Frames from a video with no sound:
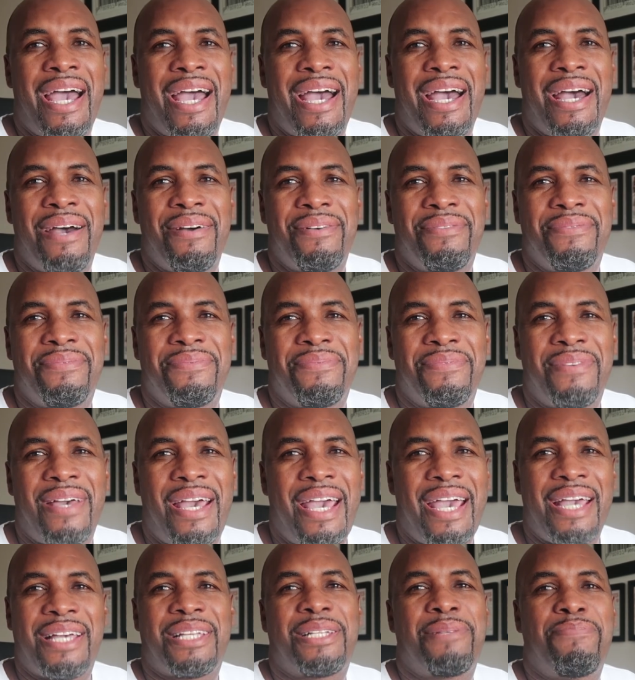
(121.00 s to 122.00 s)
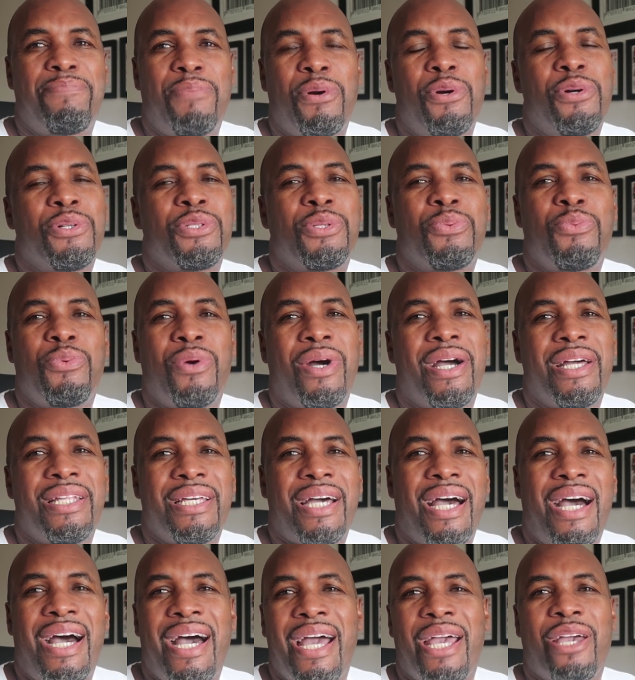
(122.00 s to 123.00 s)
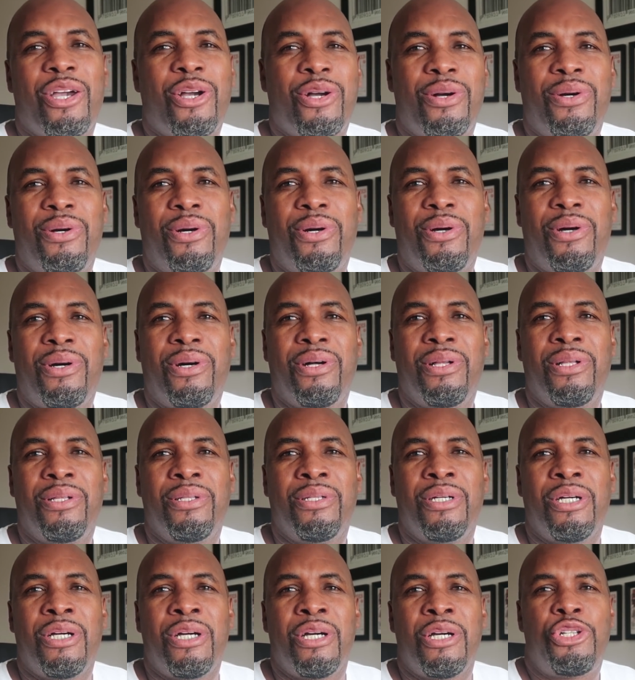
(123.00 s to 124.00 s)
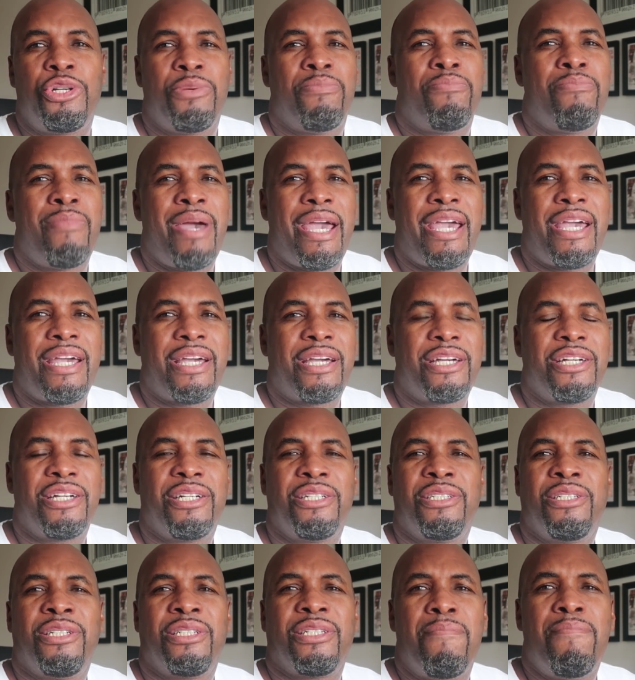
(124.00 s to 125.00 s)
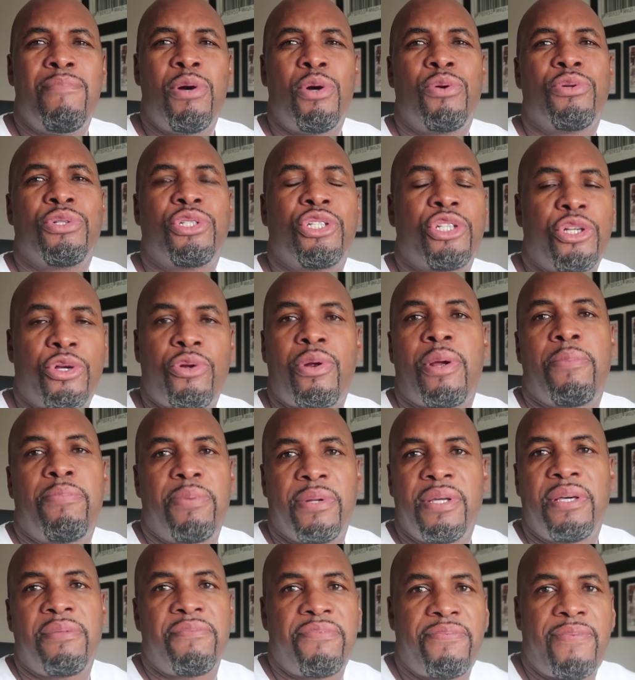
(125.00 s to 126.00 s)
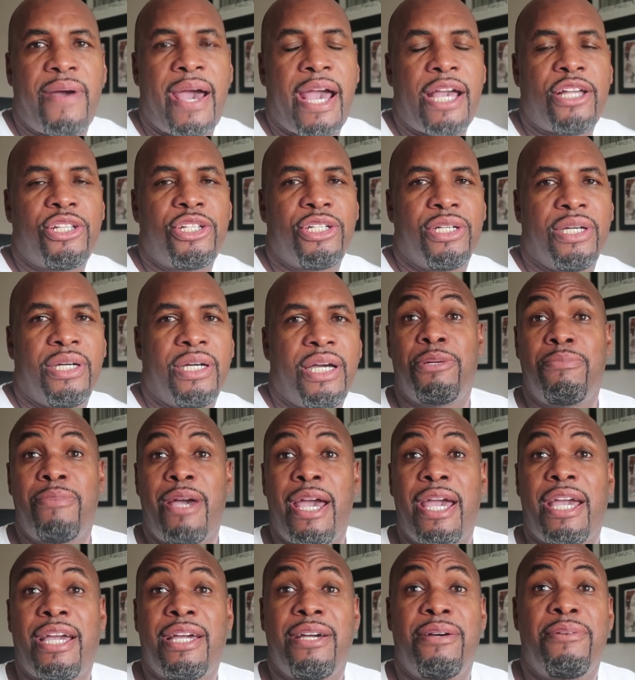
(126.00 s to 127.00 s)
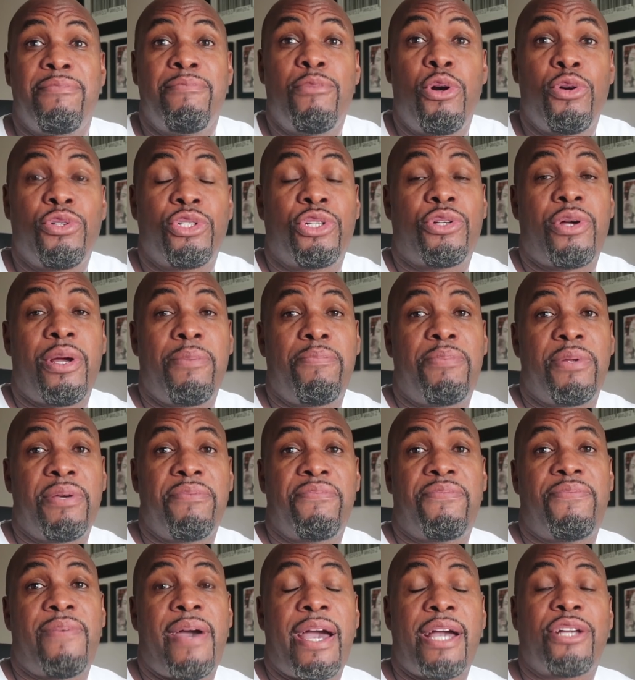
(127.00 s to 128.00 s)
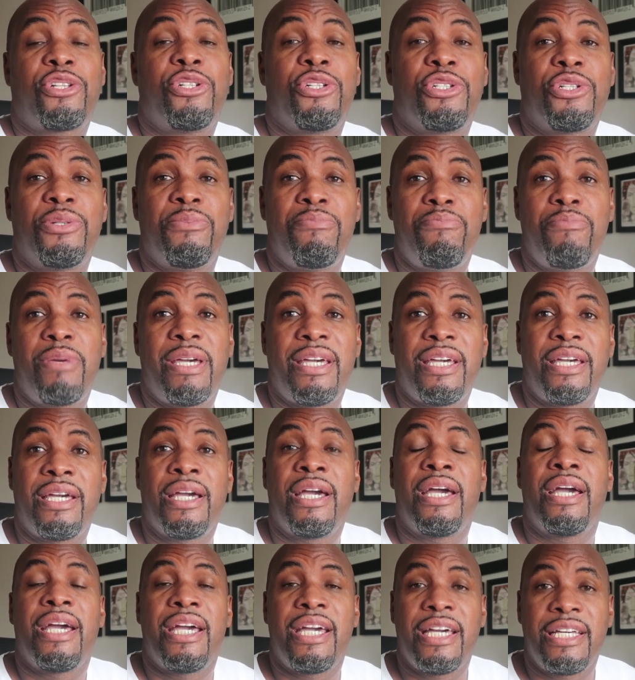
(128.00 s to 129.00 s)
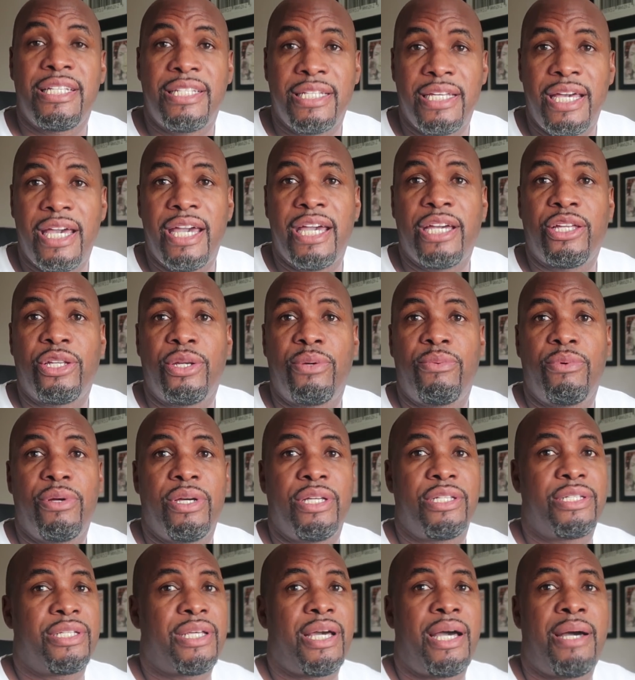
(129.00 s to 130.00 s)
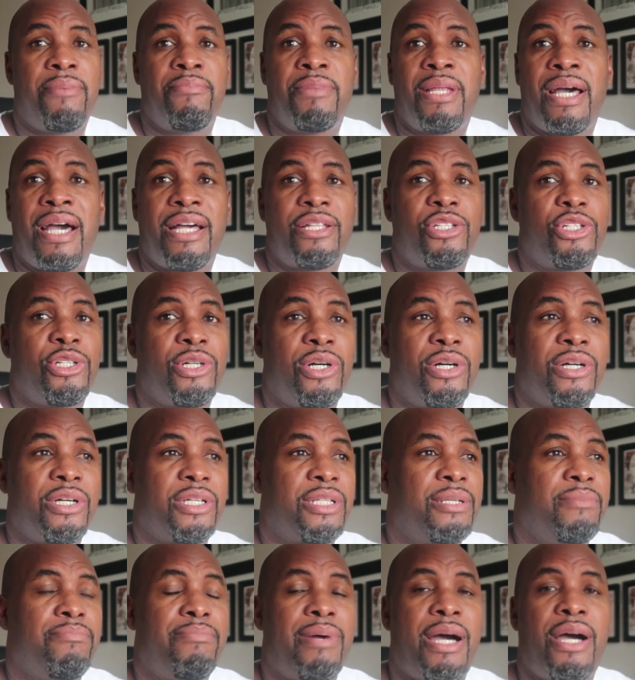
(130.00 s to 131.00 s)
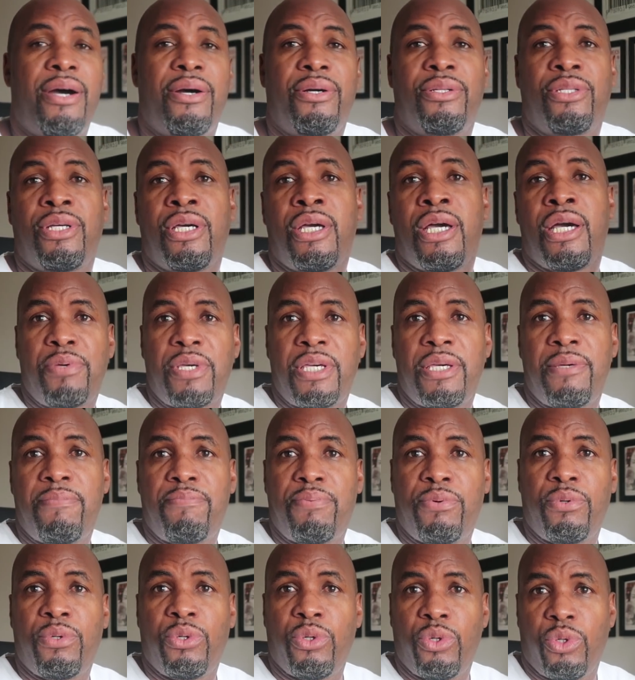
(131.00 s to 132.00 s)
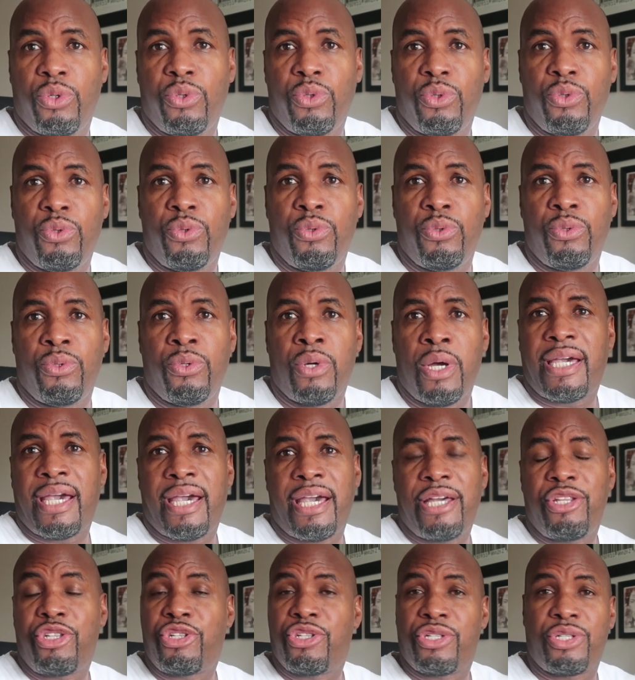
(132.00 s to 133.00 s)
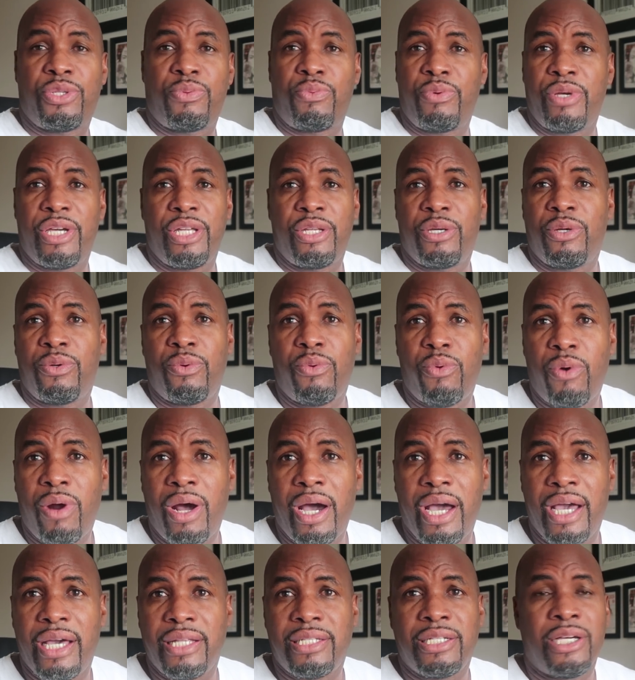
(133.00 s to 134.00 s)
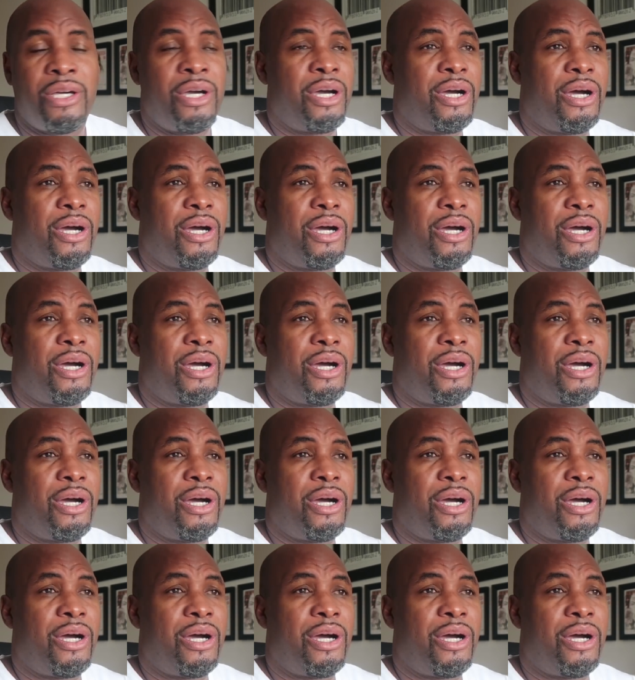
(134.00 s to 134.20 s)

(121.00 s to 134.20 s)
have exposed what I call Jamaica's most crippling factor. Jamaica's most crippling factor to me is ignorance. I'm not talking about people who can't just read and write